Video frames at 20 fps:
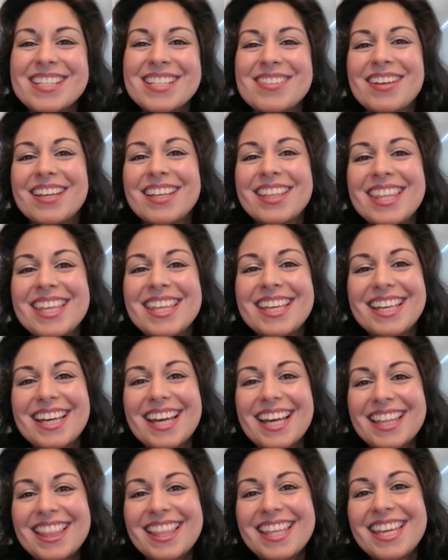So I think
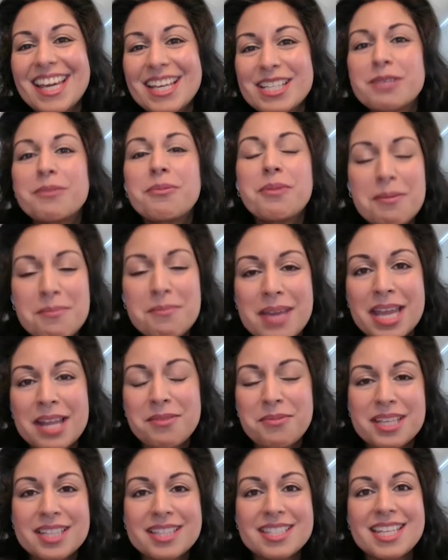as
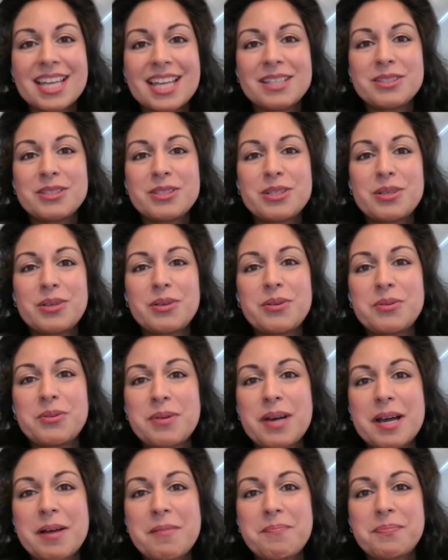women, we tend
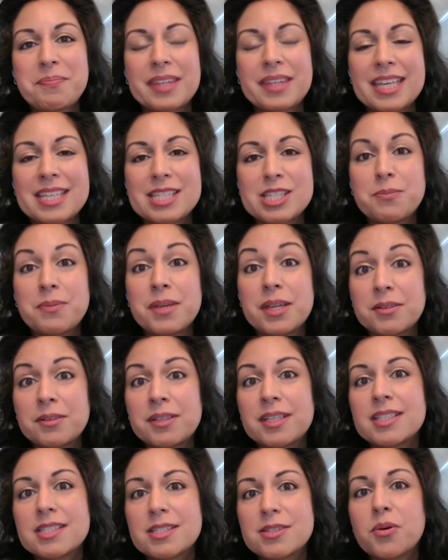to
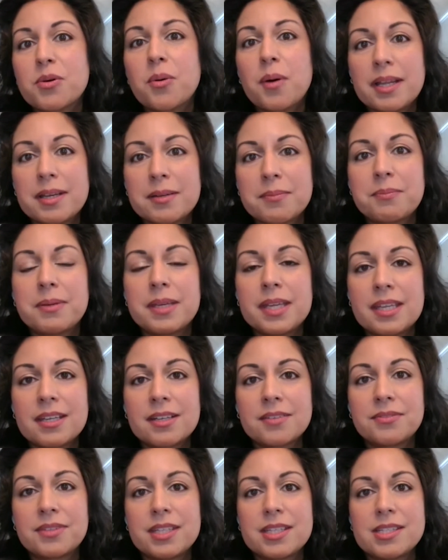experience quite a bit
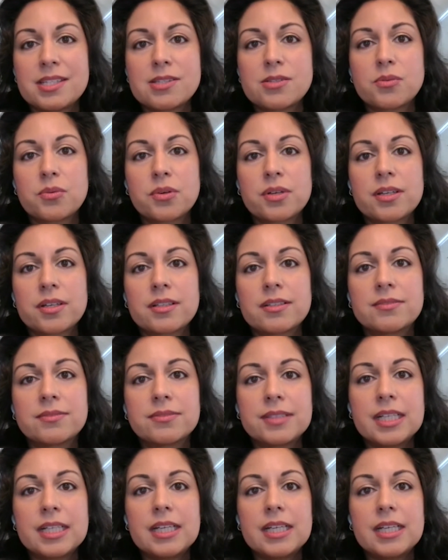of this sort of